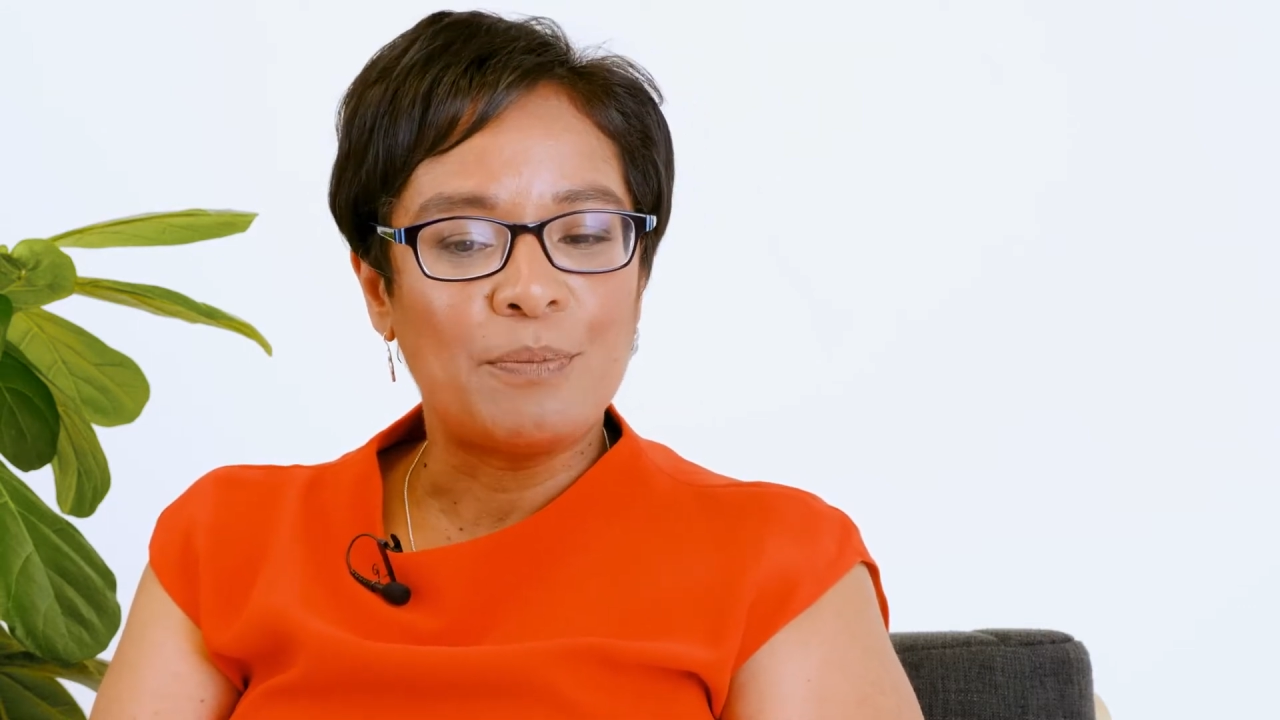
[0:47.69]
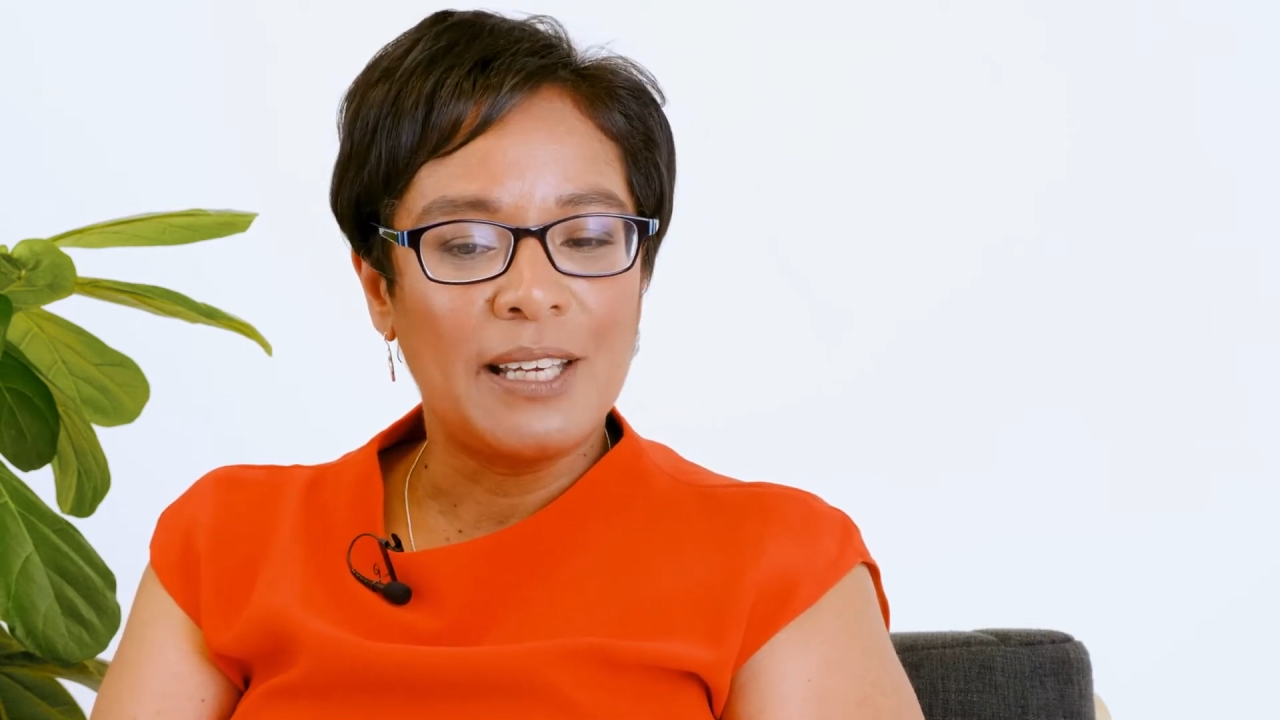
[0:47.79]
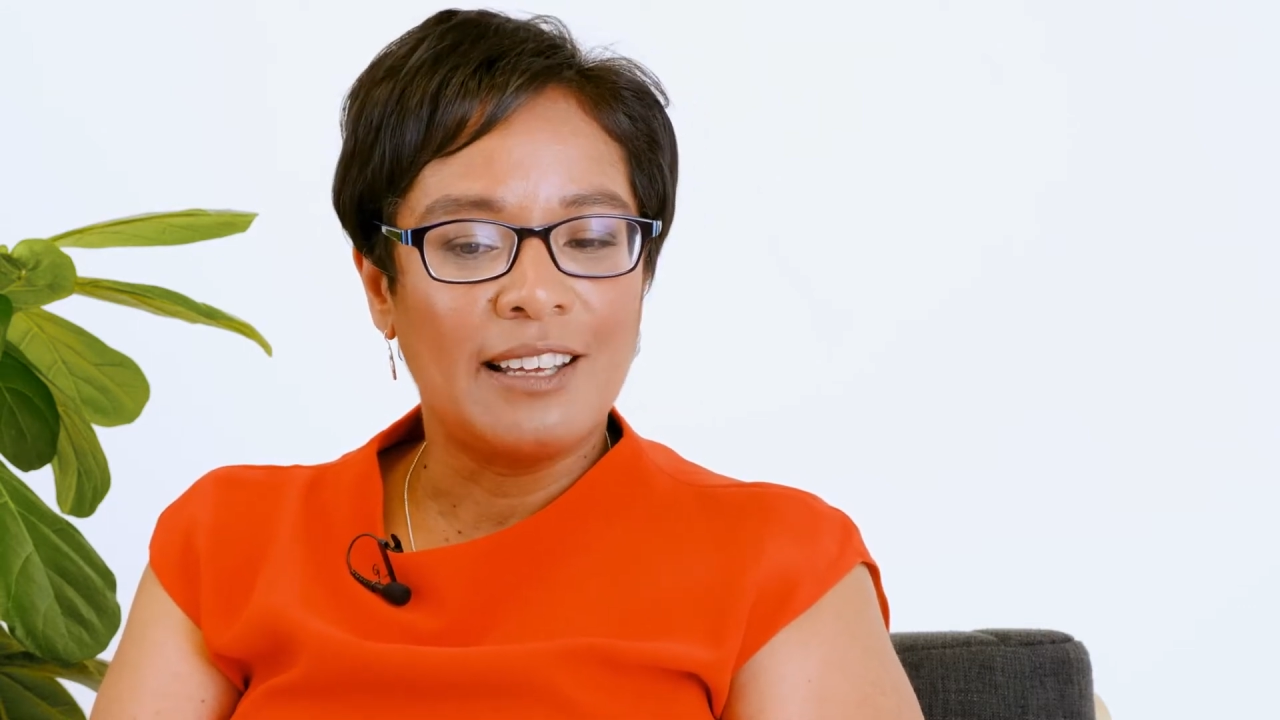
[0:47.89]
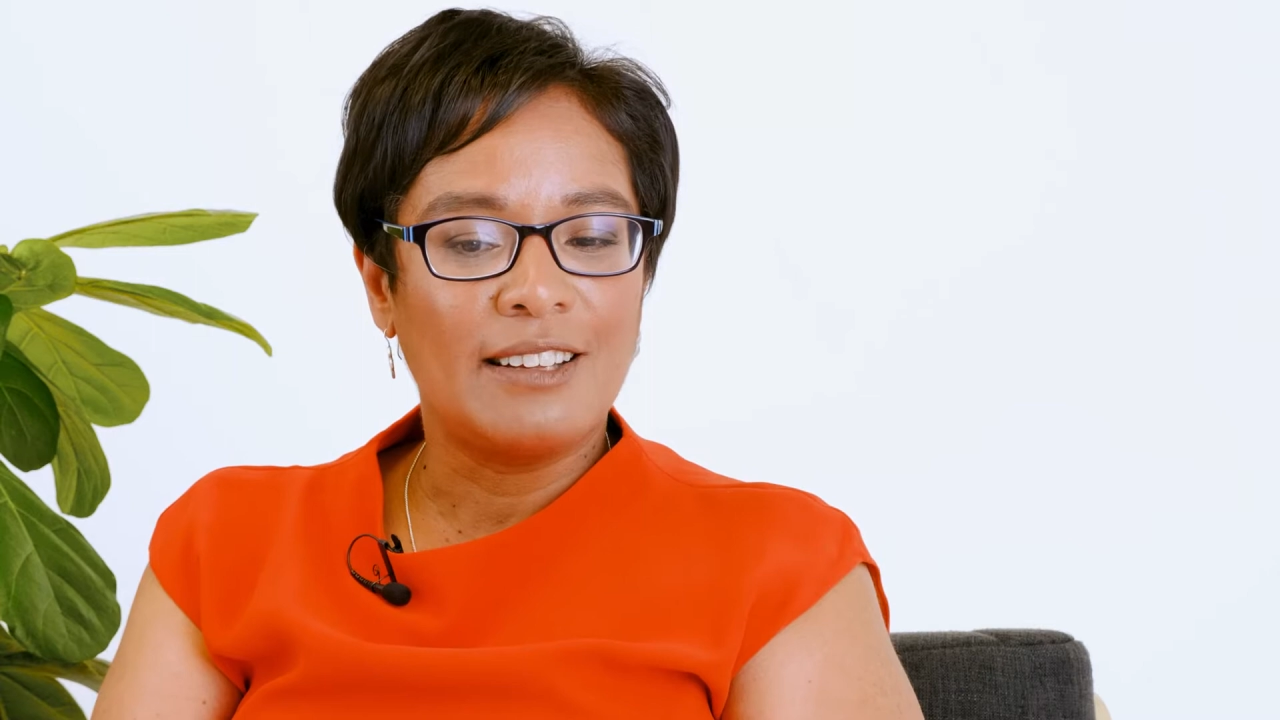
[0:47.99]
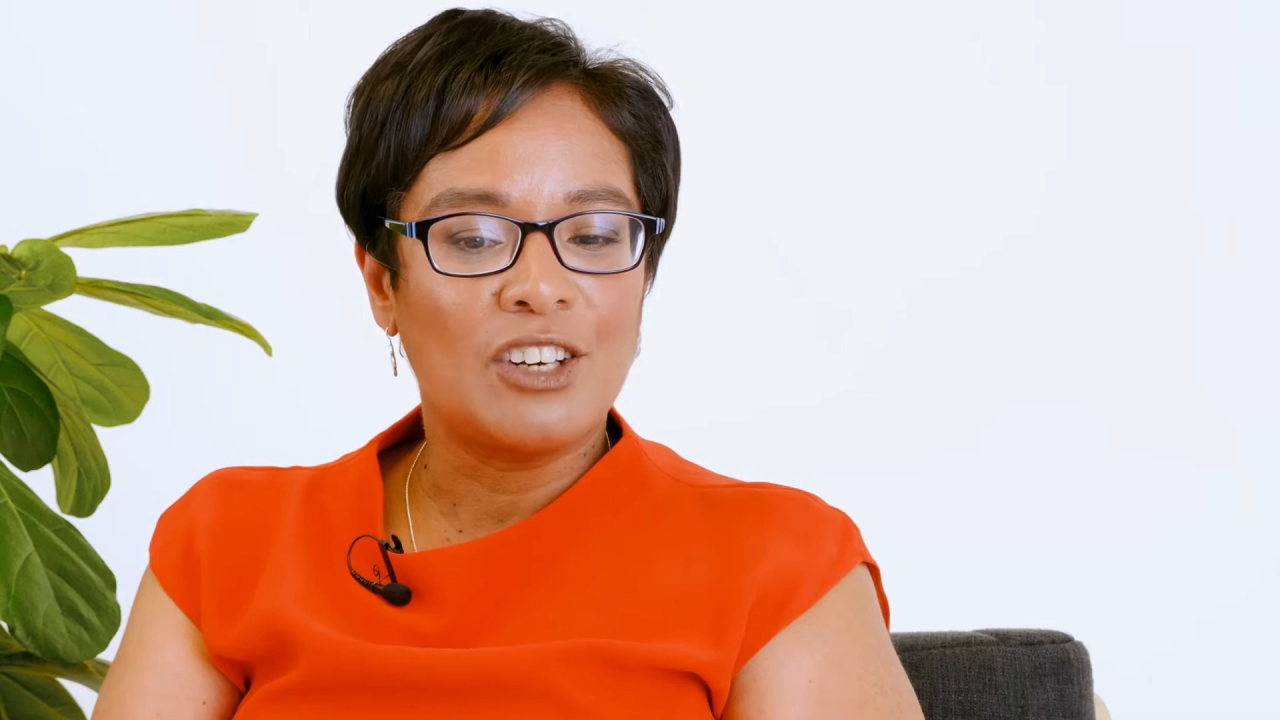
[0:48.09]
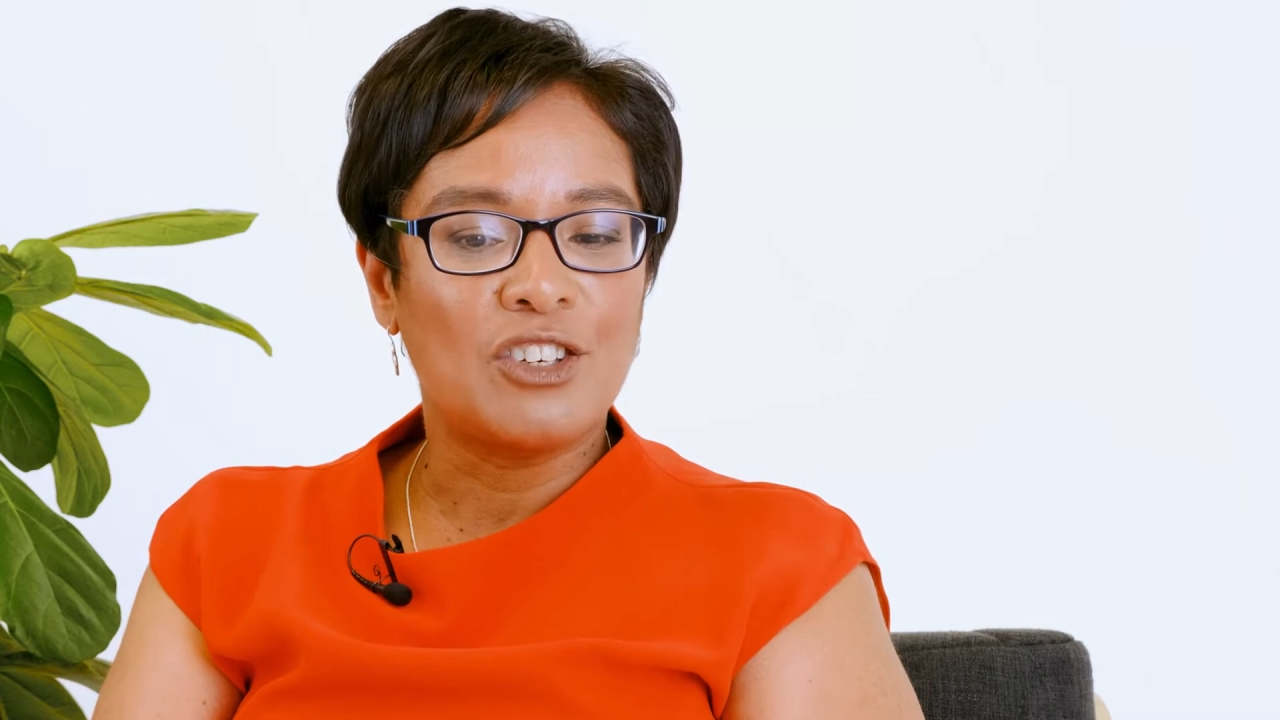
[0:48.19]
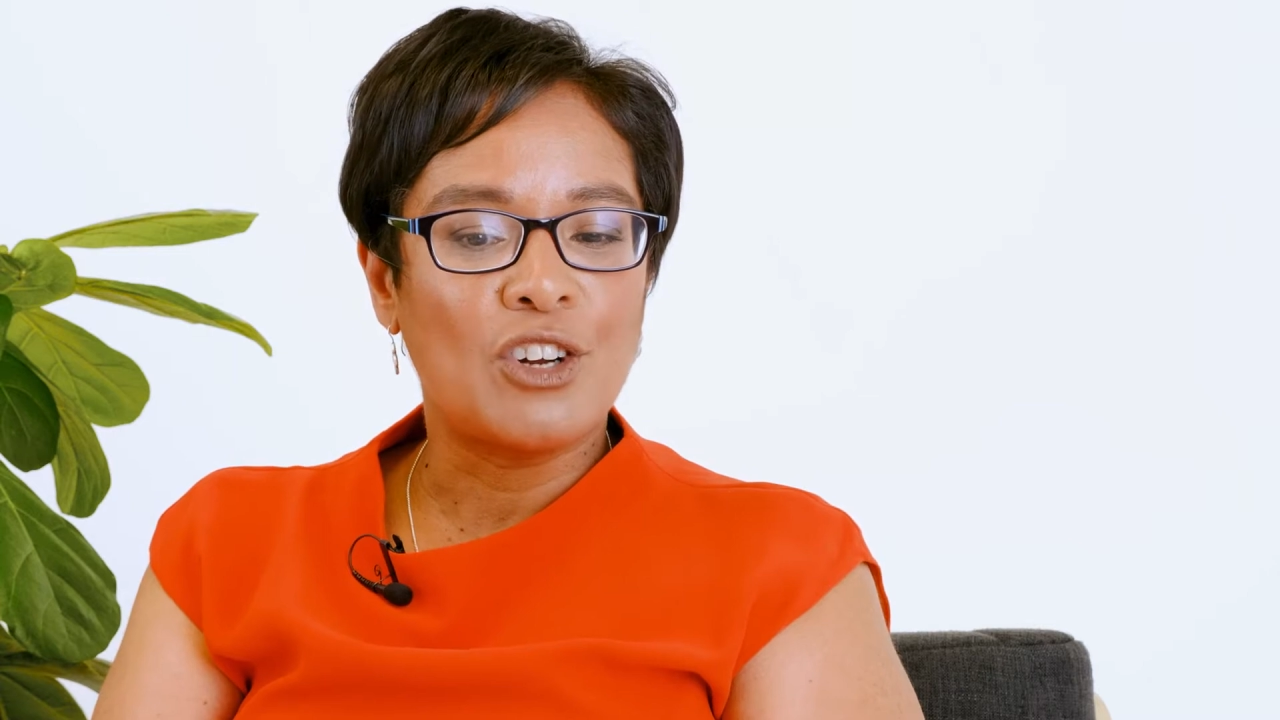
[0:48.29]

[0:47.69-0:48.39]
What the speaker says: being in that